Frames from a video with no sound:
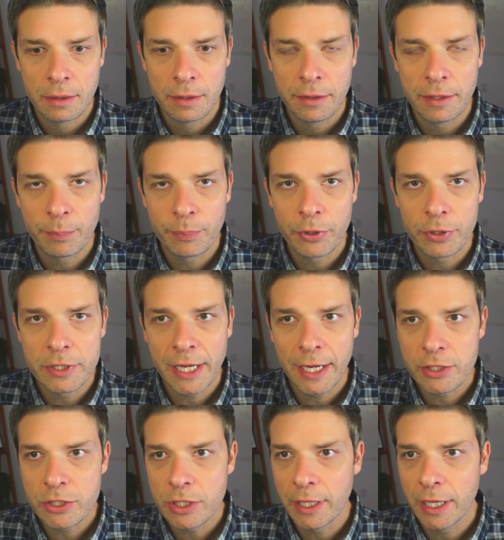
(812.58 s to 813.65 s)

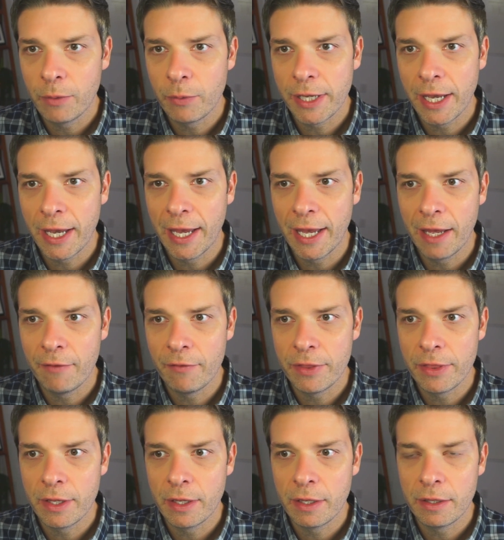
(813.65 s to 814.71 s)
protection that we have
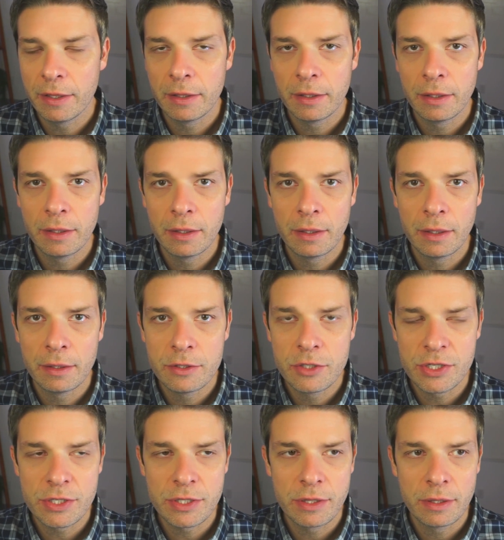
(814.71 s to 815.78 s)
and
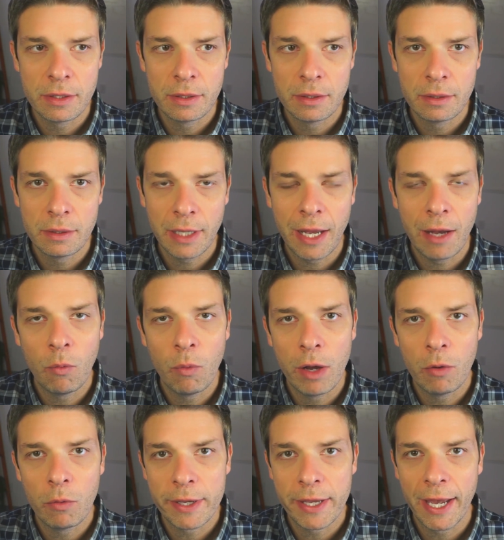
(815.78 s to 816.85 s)
just how well
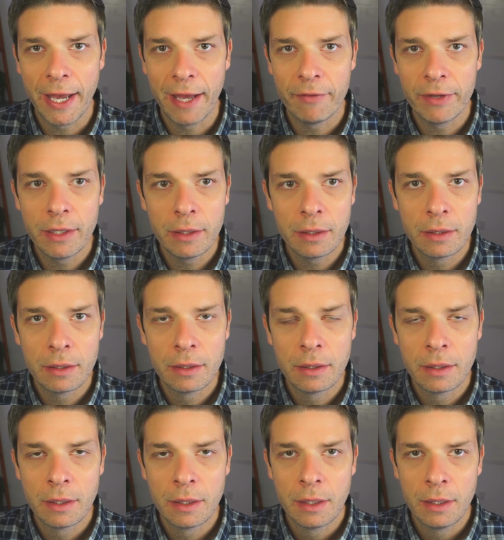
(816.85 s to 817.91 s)
we have it.
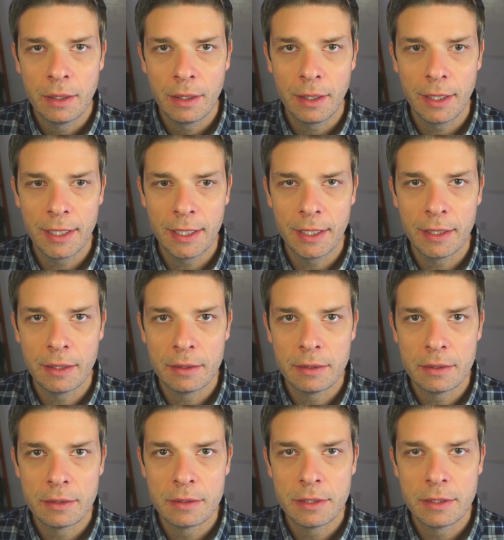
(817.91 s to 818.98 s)

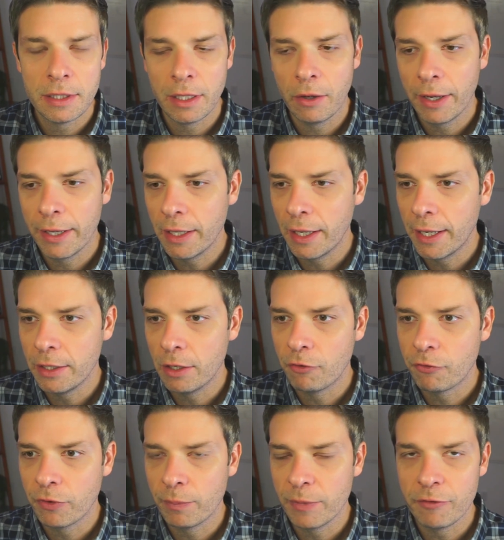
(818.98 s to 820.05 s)
And, I know
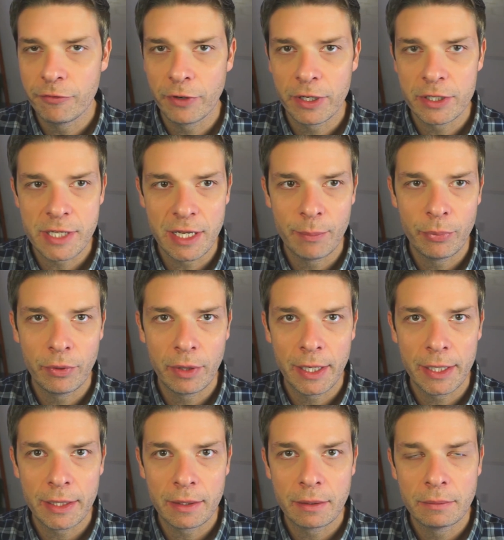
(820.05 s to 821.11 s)
for me, for example,
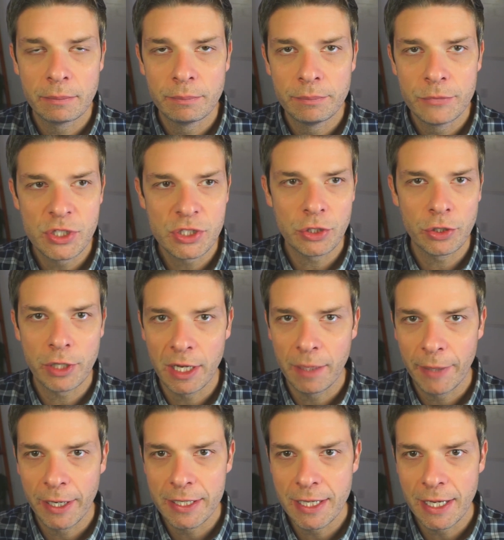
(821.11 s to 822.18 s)
like, just looking at
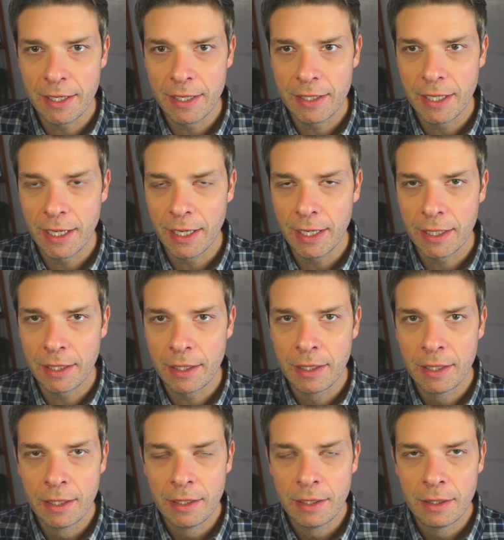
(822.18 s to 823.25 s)
my day to day,
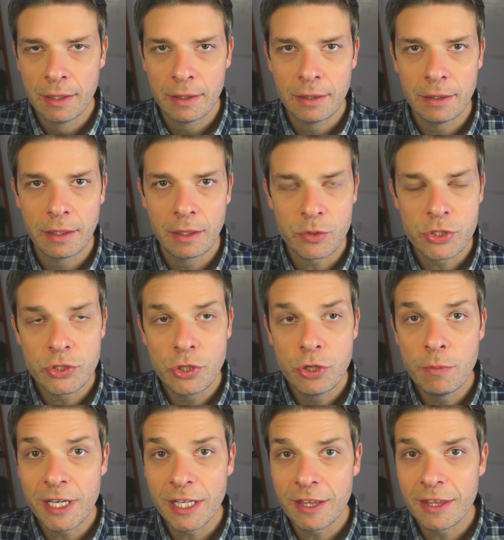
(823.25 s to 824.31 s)
there was too
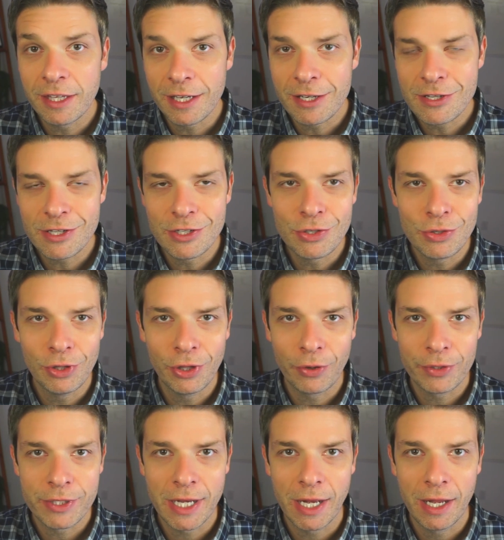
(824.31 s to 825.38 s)
many things in too
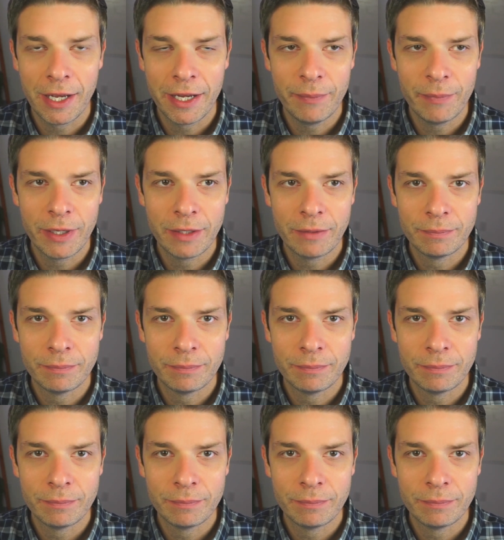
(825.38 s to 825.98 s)
little time. And,